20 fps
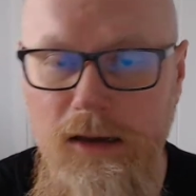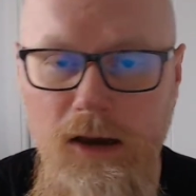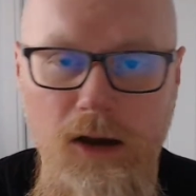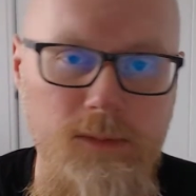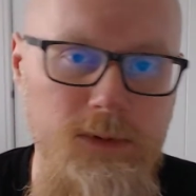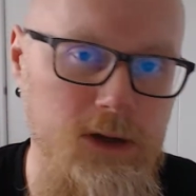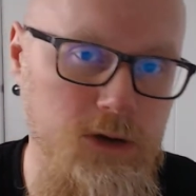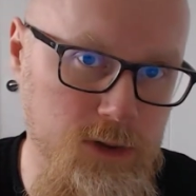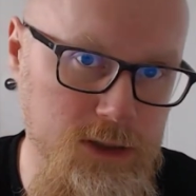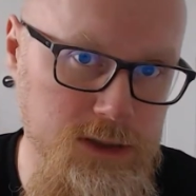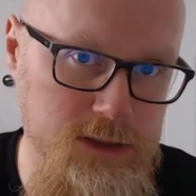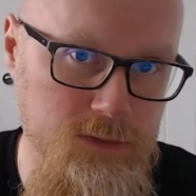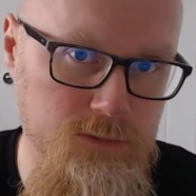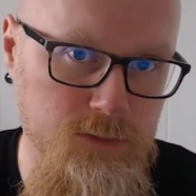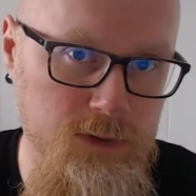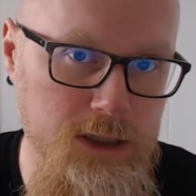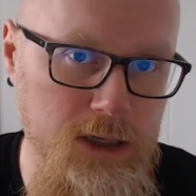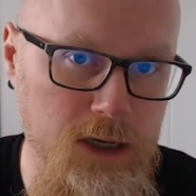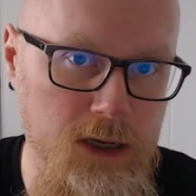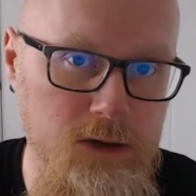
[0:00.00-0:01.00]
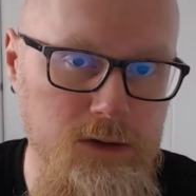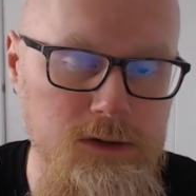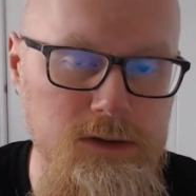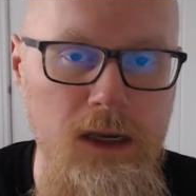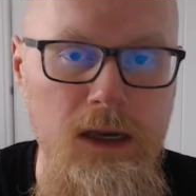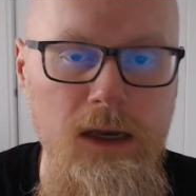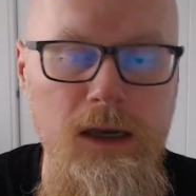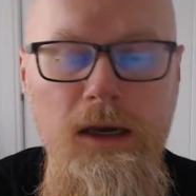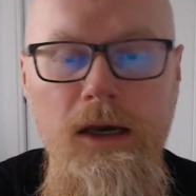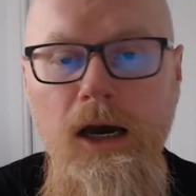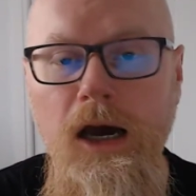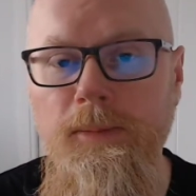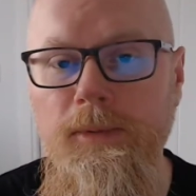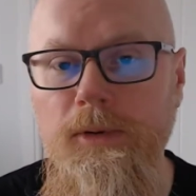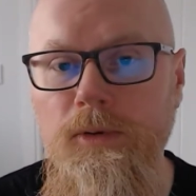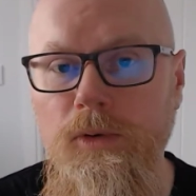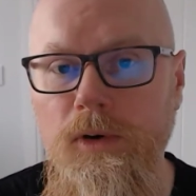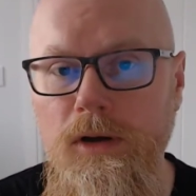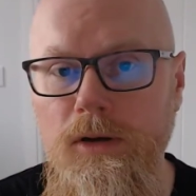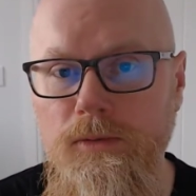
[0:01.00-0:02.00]
I've been creating videos, I've
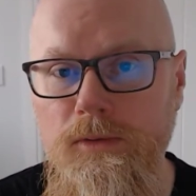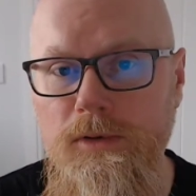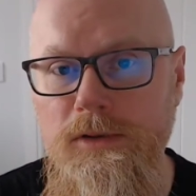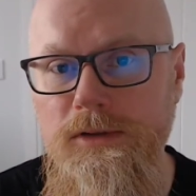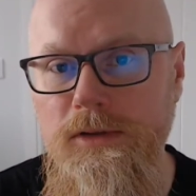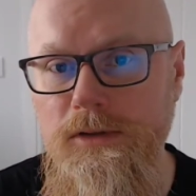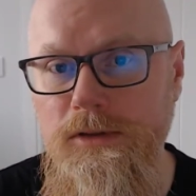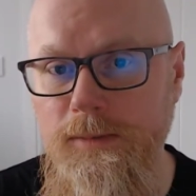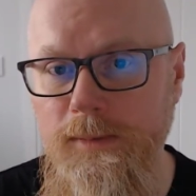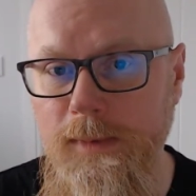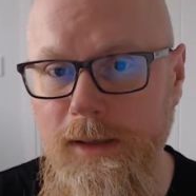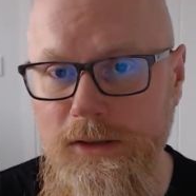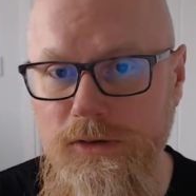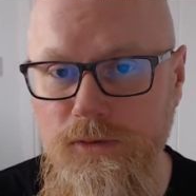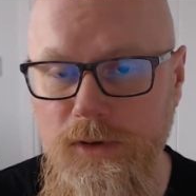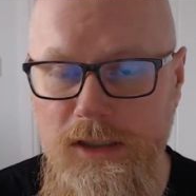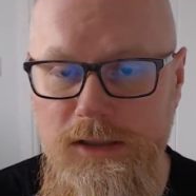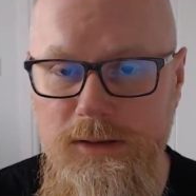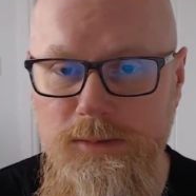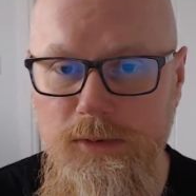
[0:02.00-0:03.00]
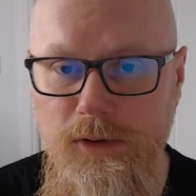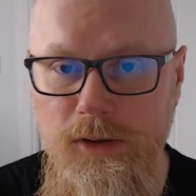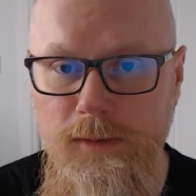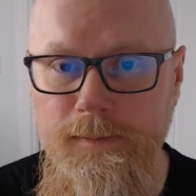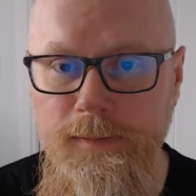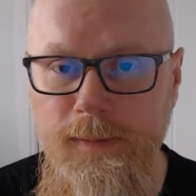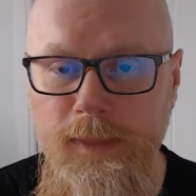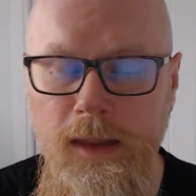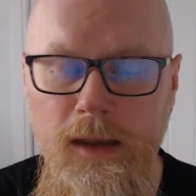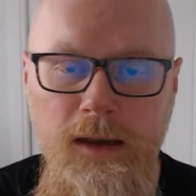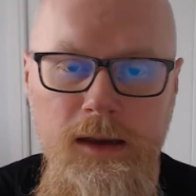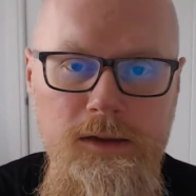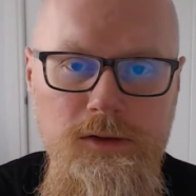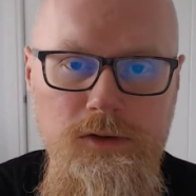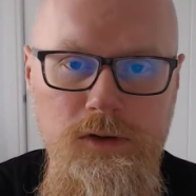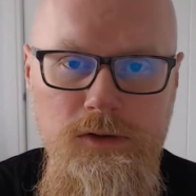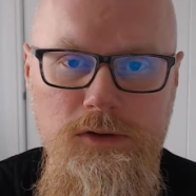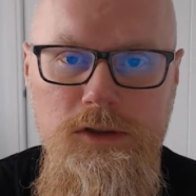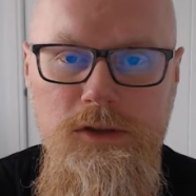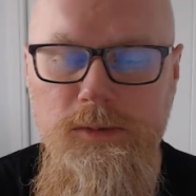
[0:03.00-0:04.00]
been working with a subject matter expert.
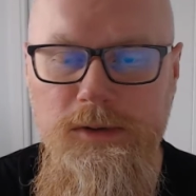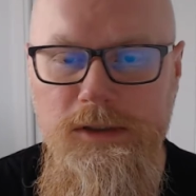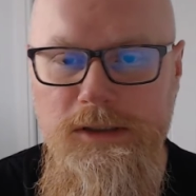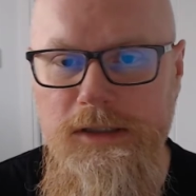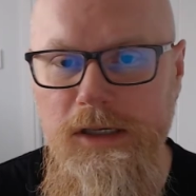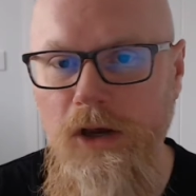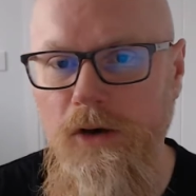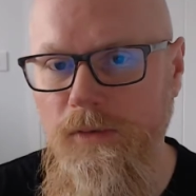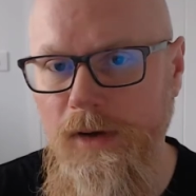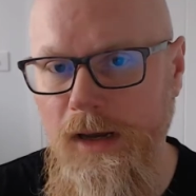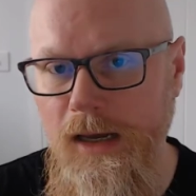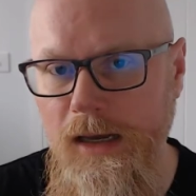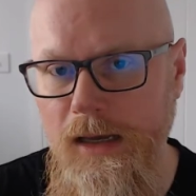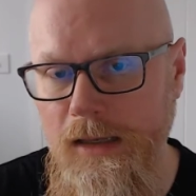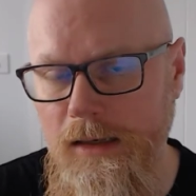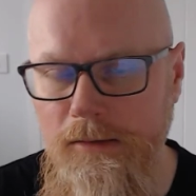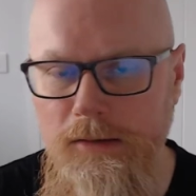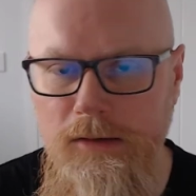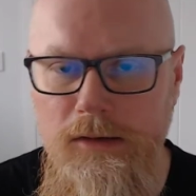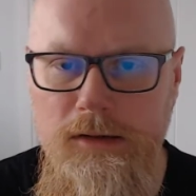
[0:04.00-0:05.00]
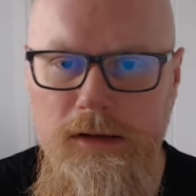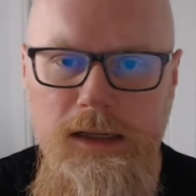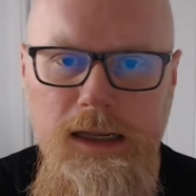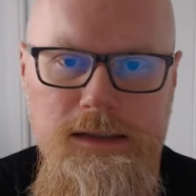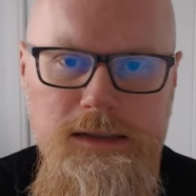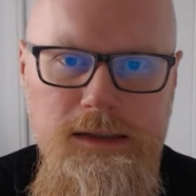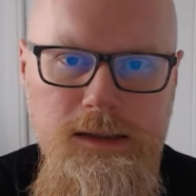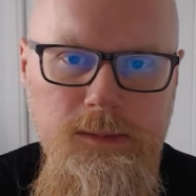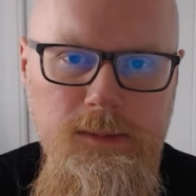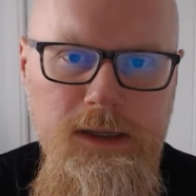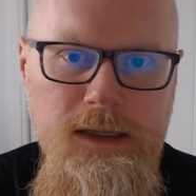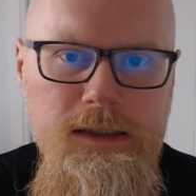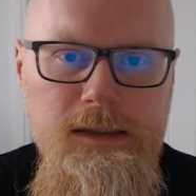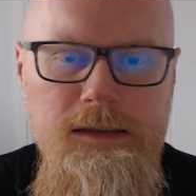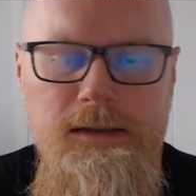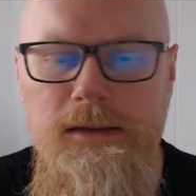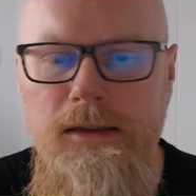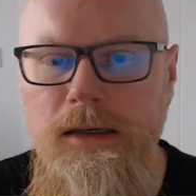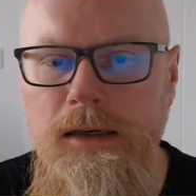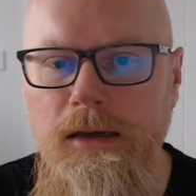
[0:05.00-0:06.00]
So it's just myself and the
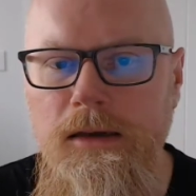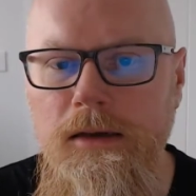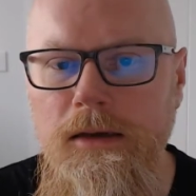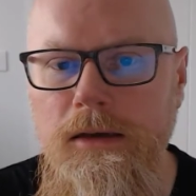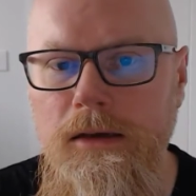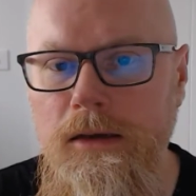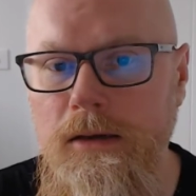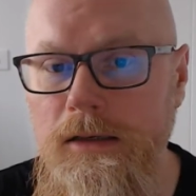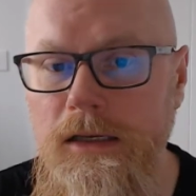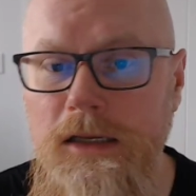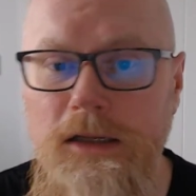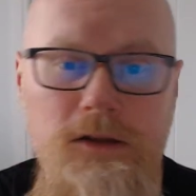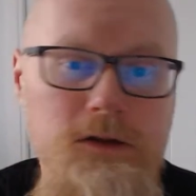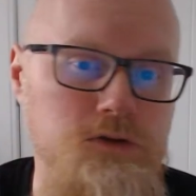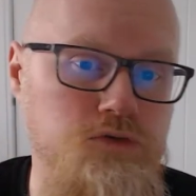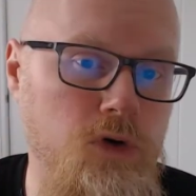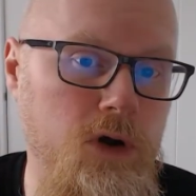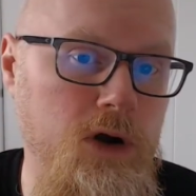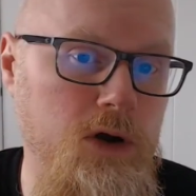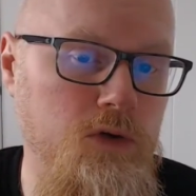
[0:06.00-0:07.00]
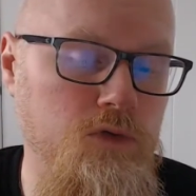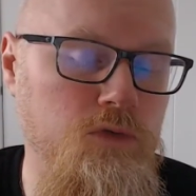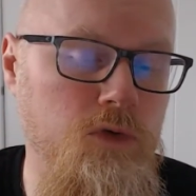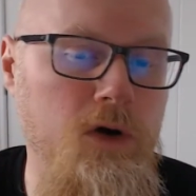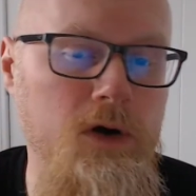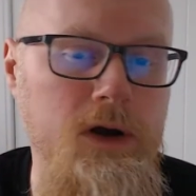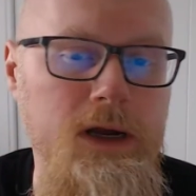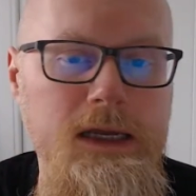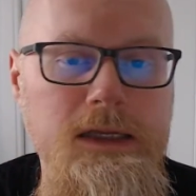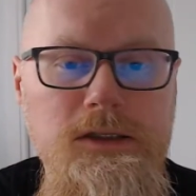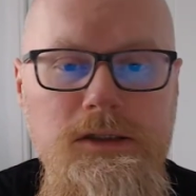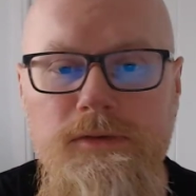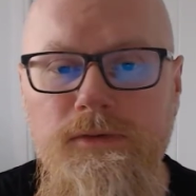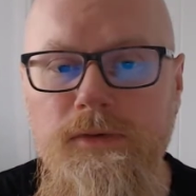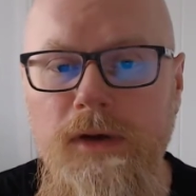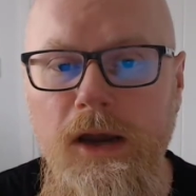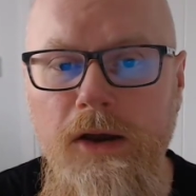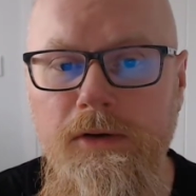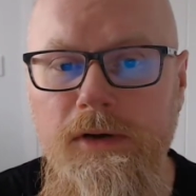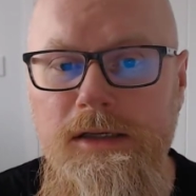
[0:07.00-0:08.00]
SMEs. Neither's right or wrong, it just
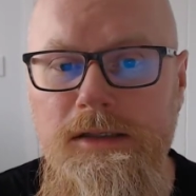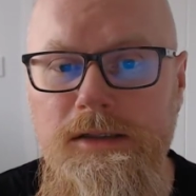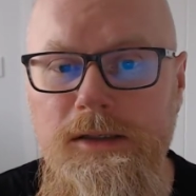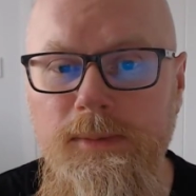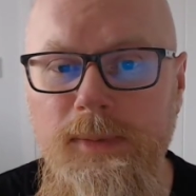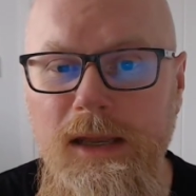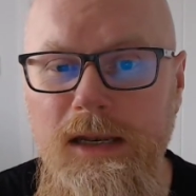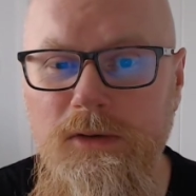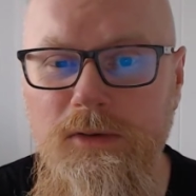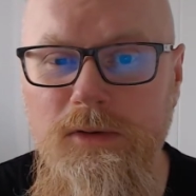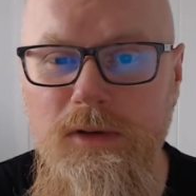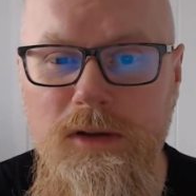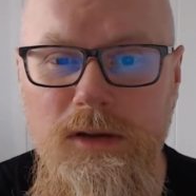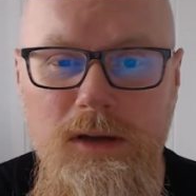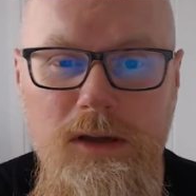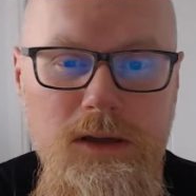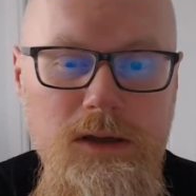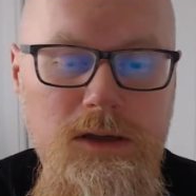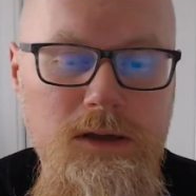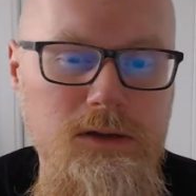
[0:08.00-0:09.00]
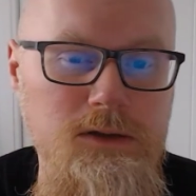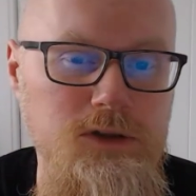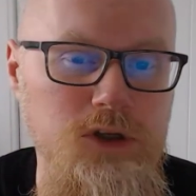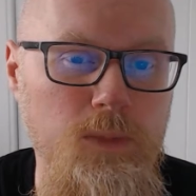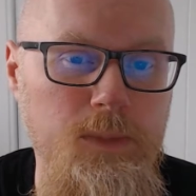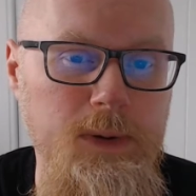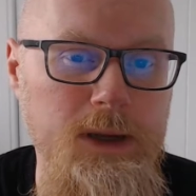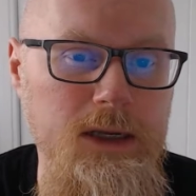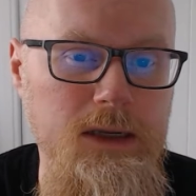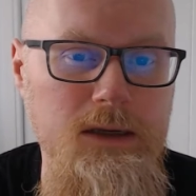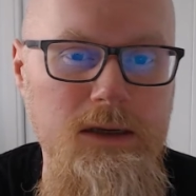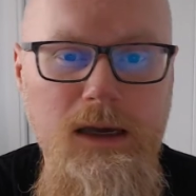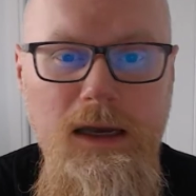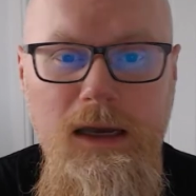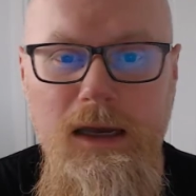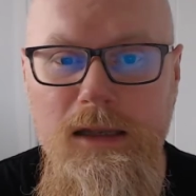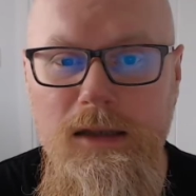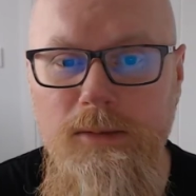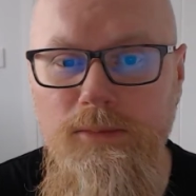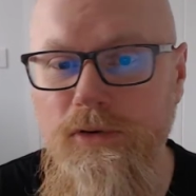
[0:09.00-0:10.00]
varies depending on the topic
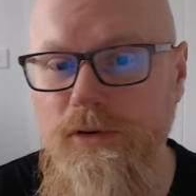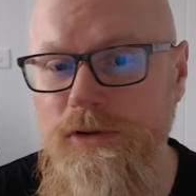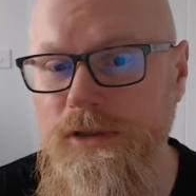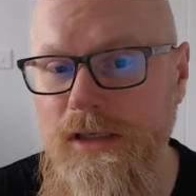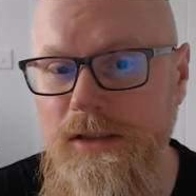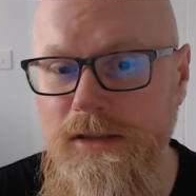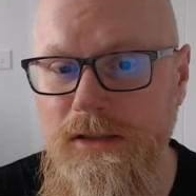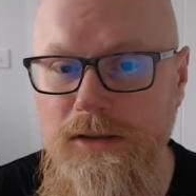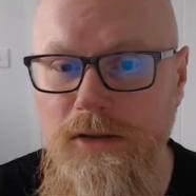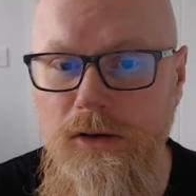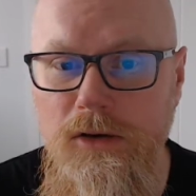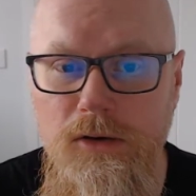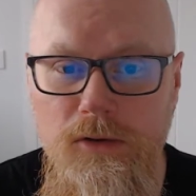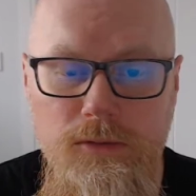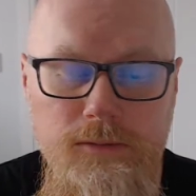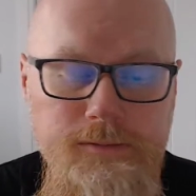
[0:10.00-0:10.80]
and the project as a whole.